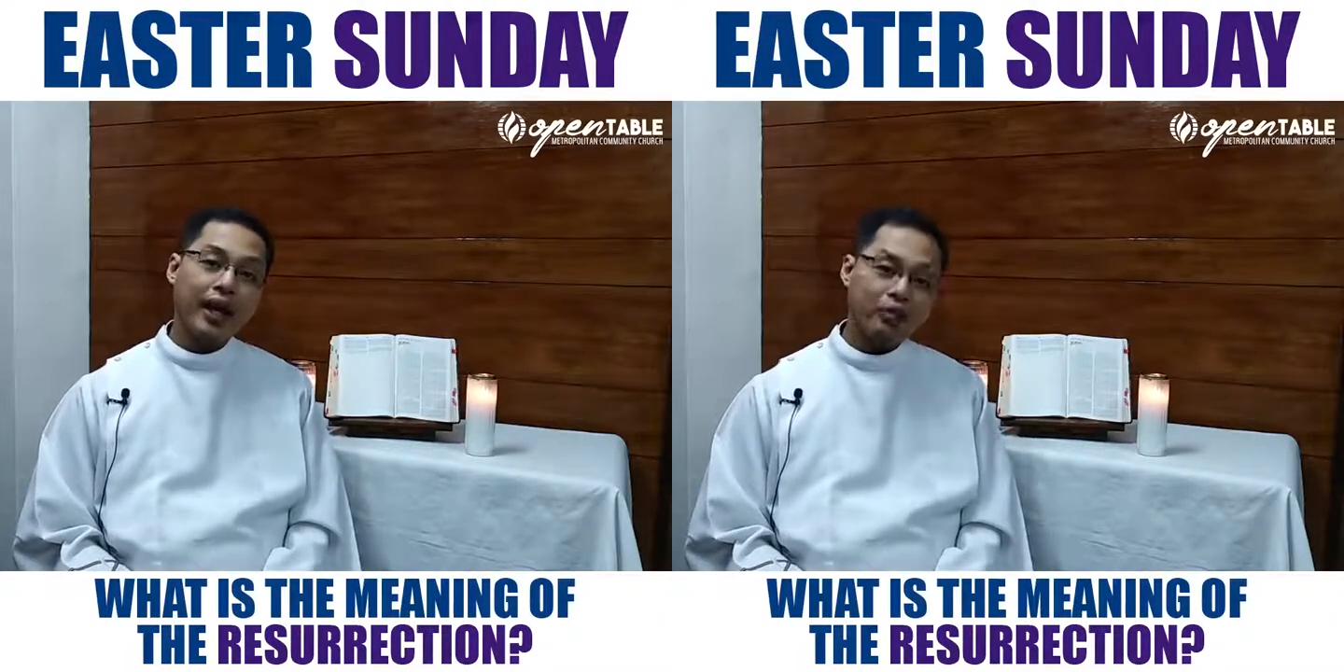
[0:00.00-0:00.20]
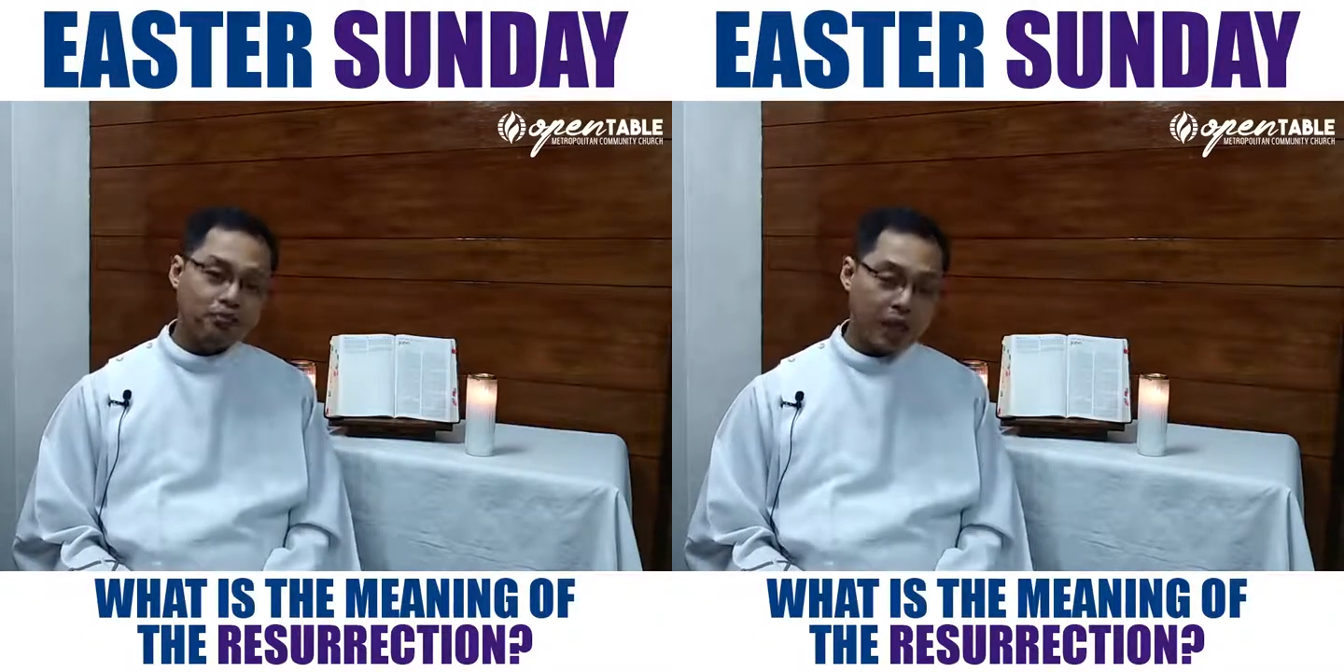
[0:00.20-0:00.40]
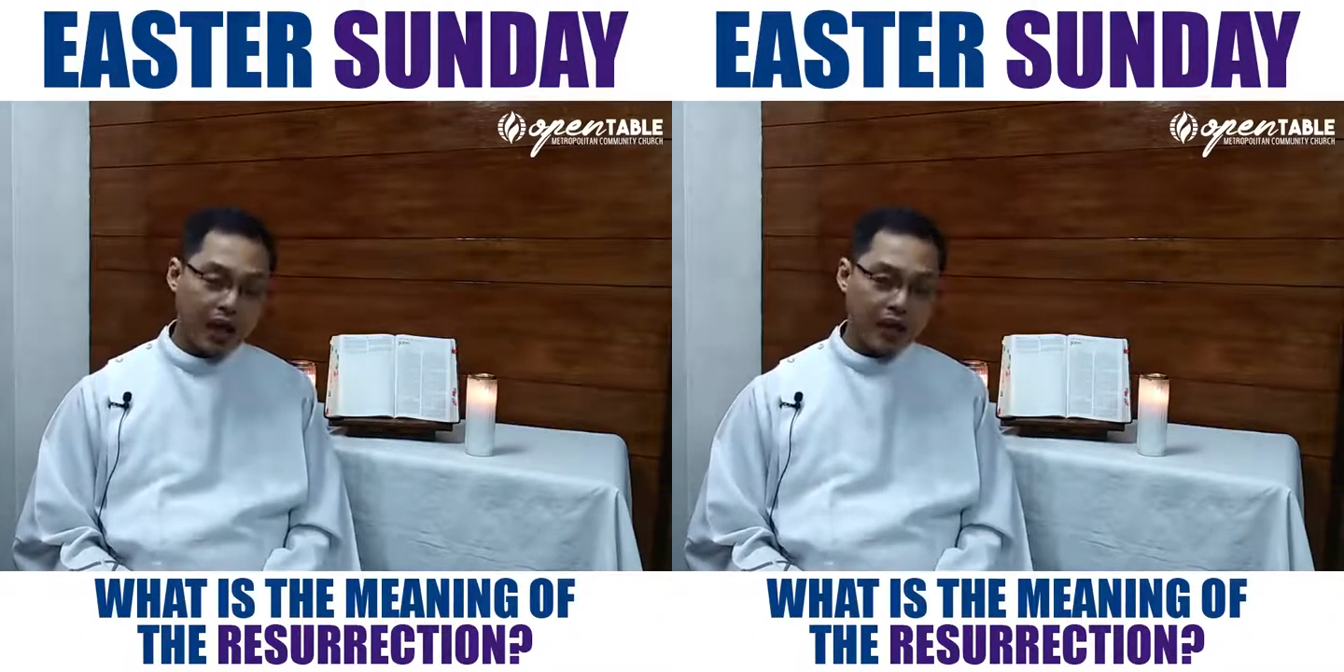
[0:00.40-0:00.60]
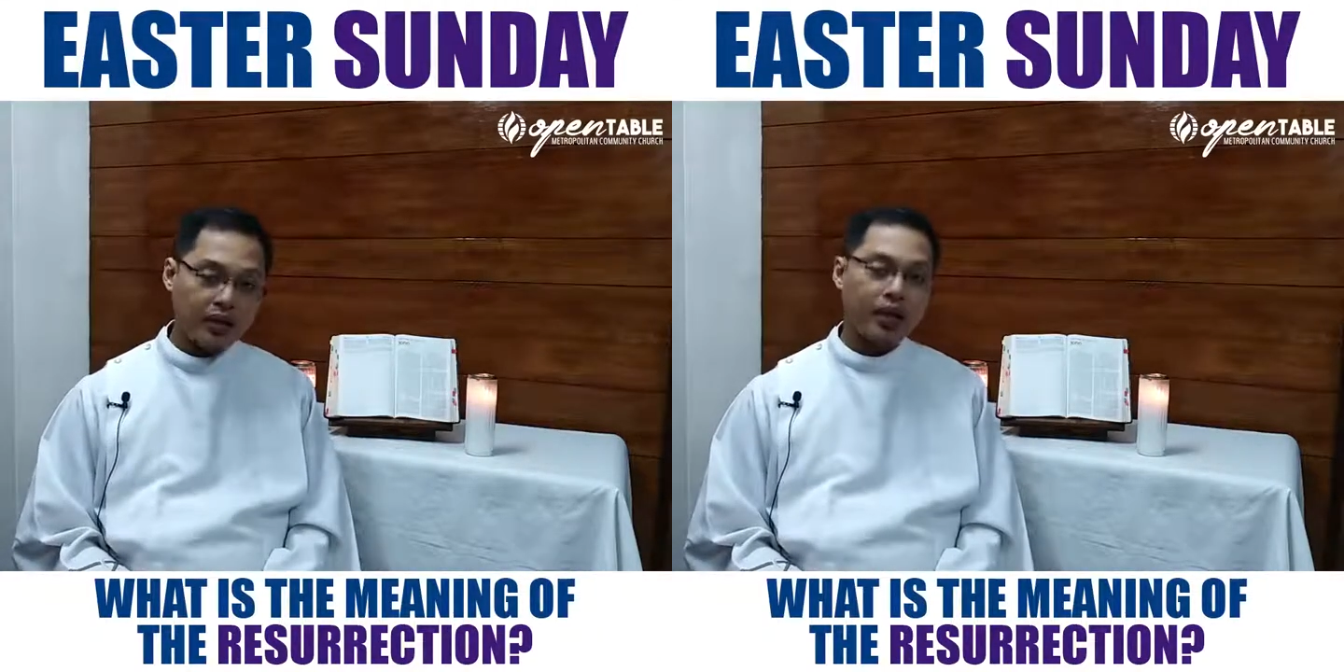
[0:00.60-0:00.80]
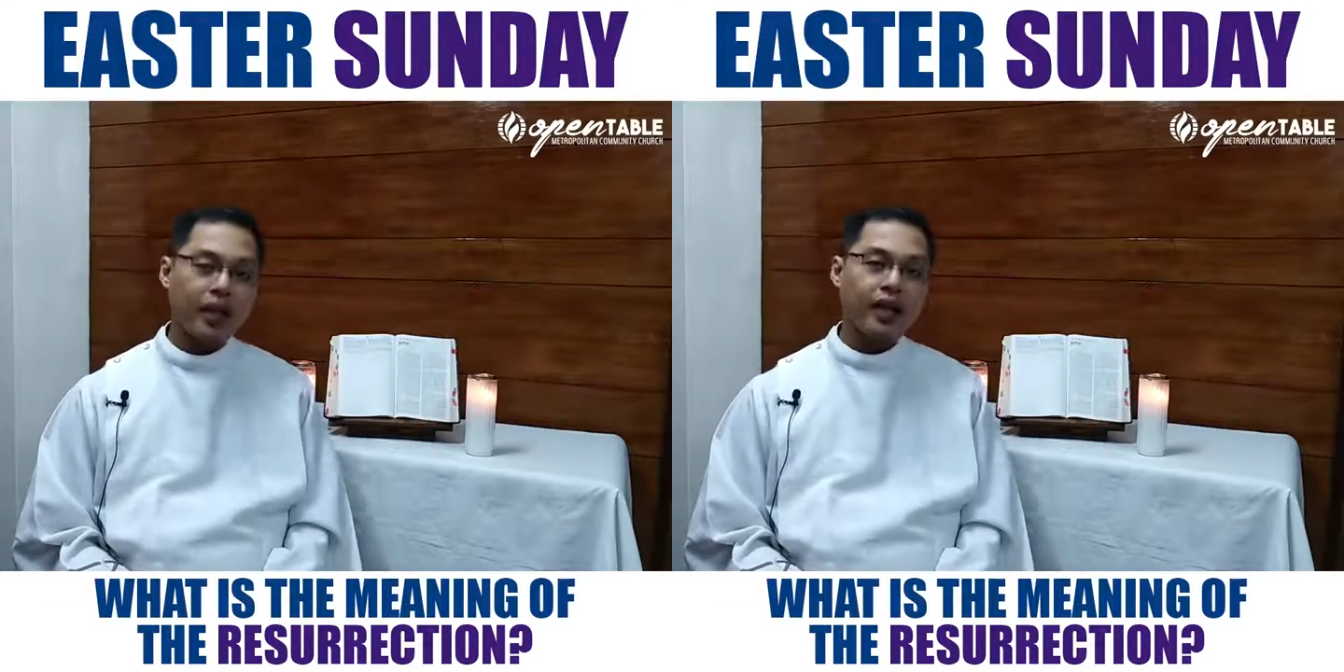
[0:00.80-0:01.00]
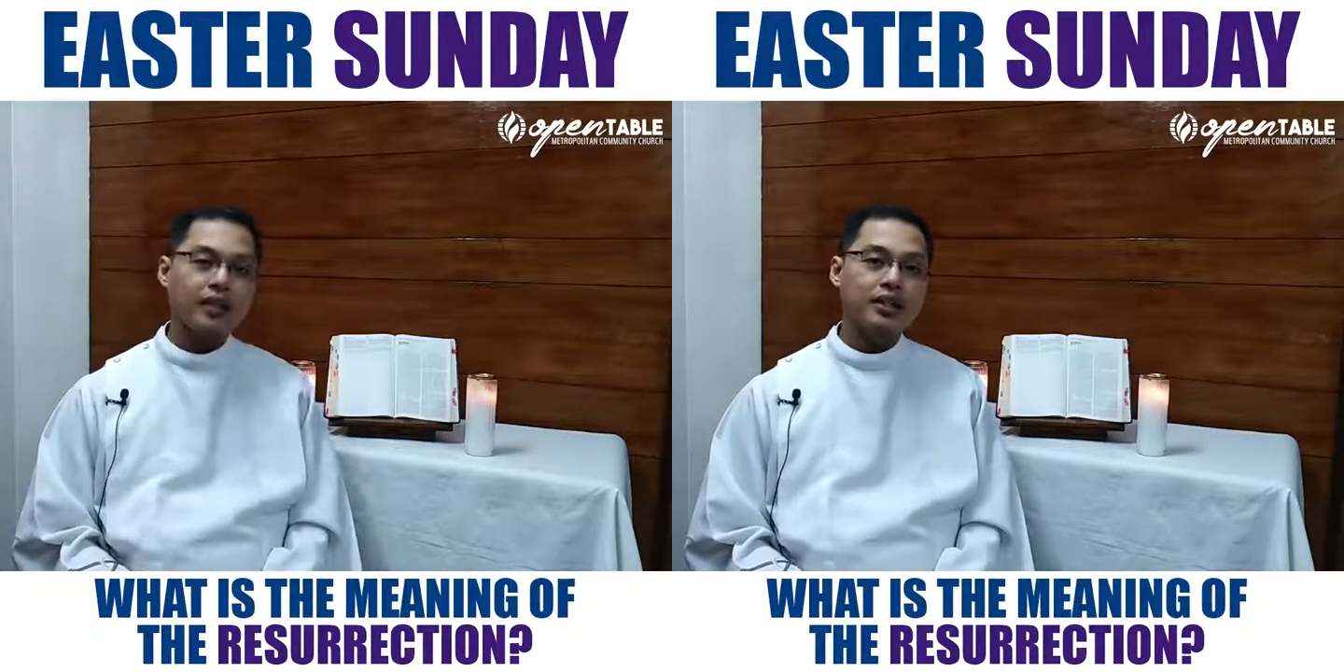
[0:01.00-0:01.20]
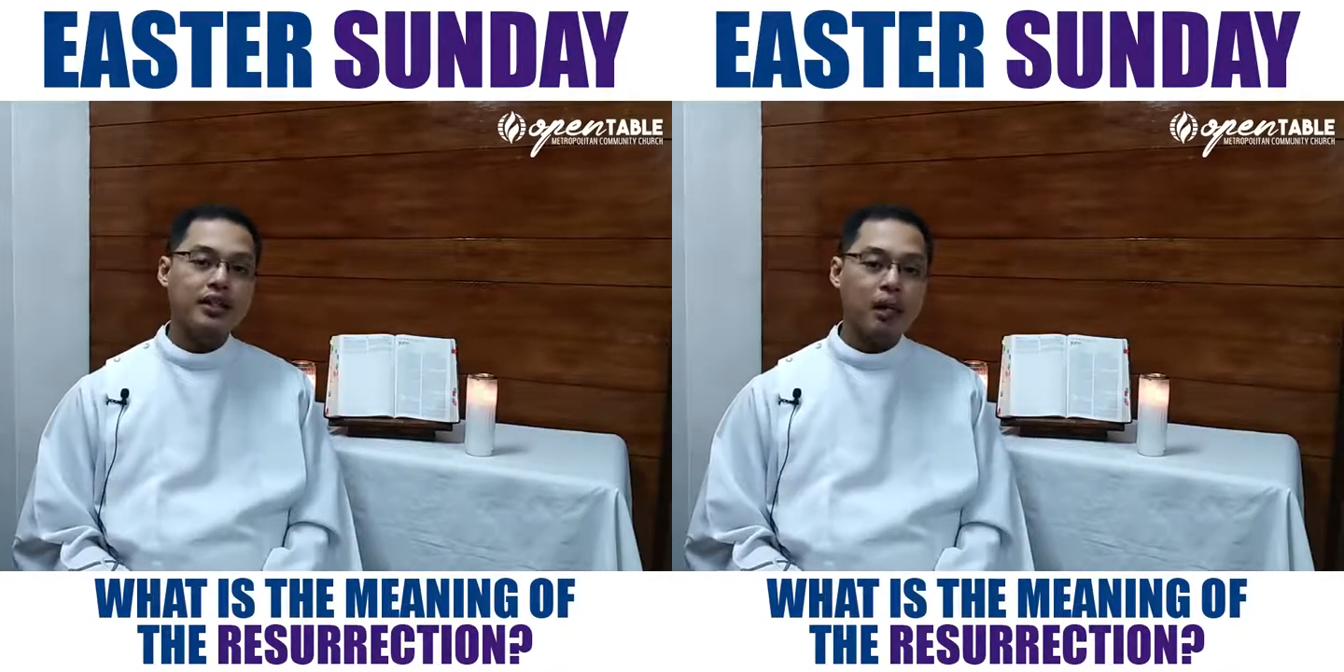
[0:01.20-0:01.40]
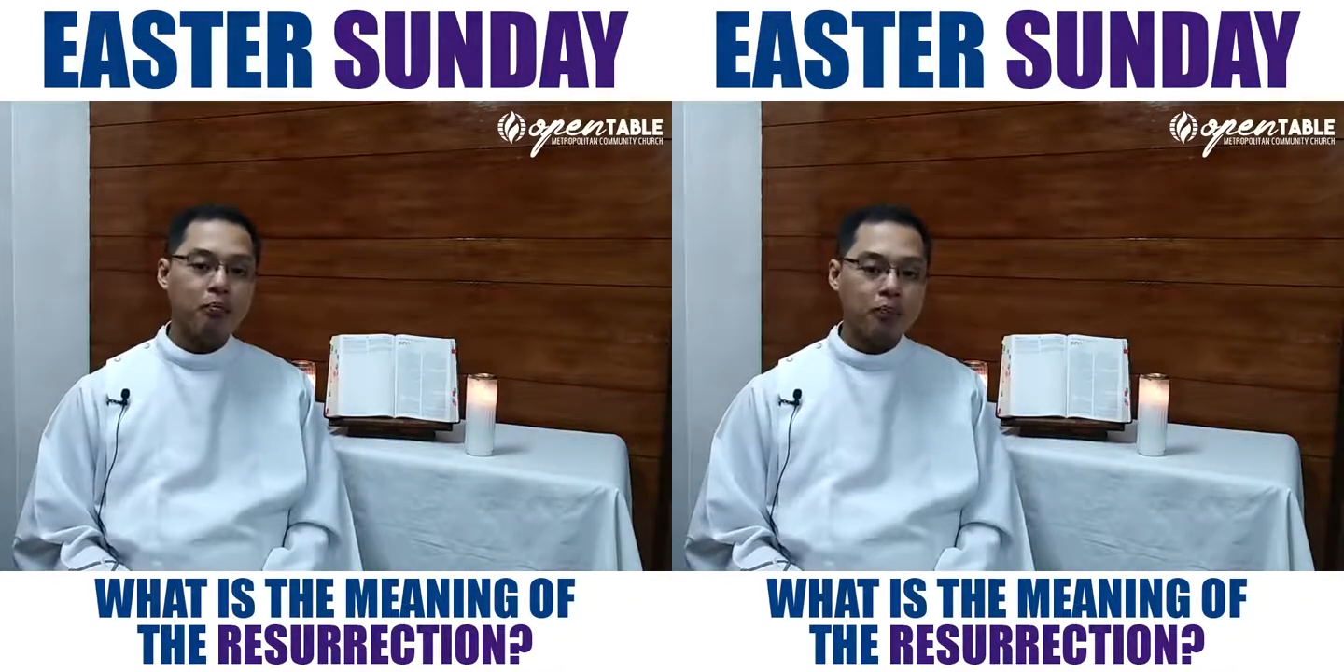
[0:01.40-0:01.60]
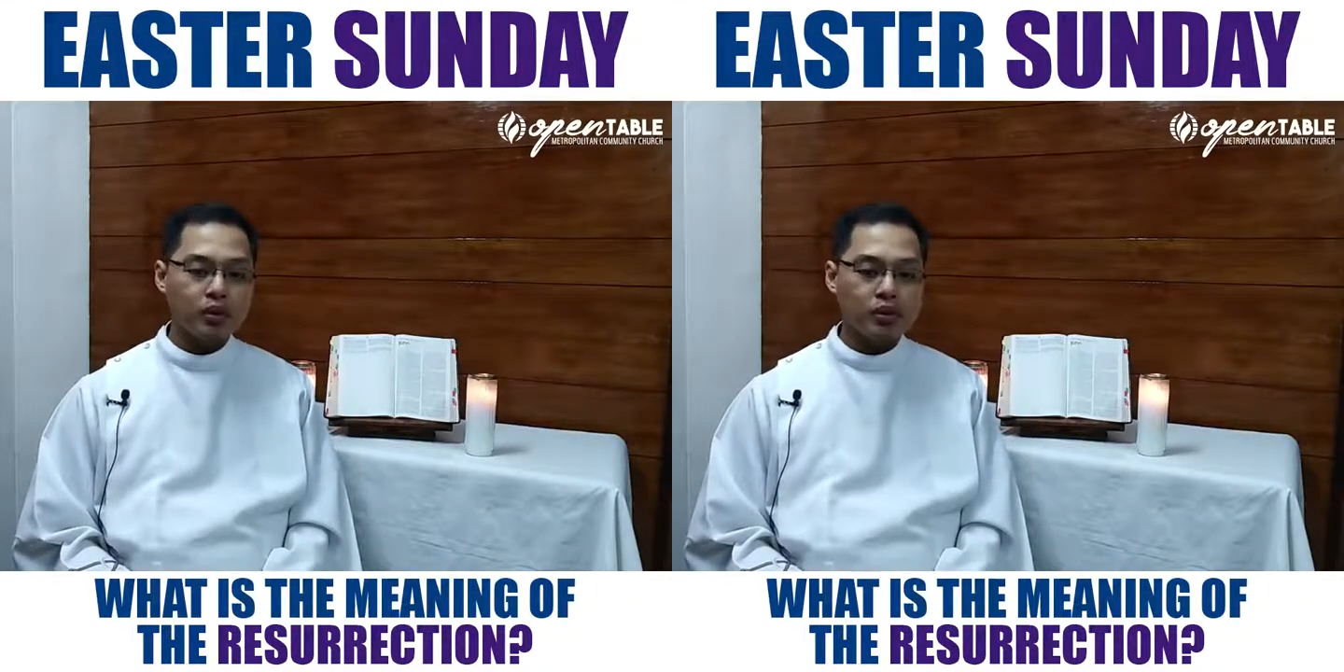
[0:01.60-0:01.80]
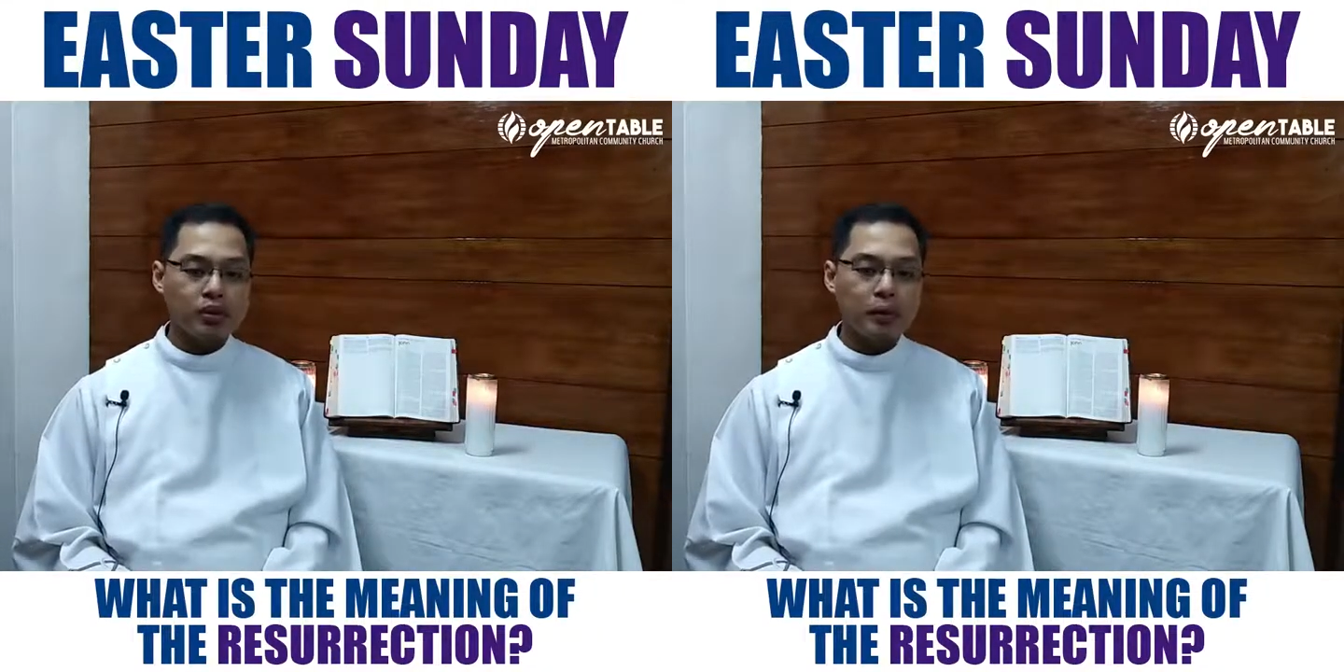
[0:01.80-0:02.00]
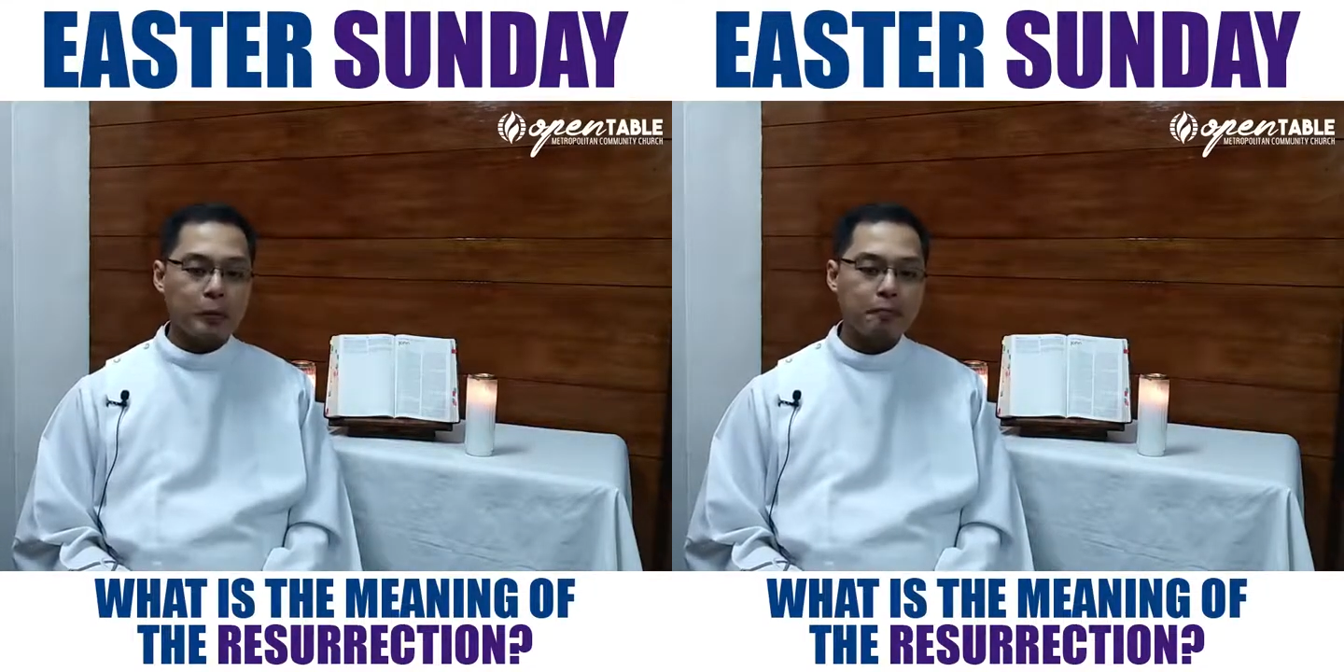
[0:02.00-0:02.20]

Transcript: empire and the temple.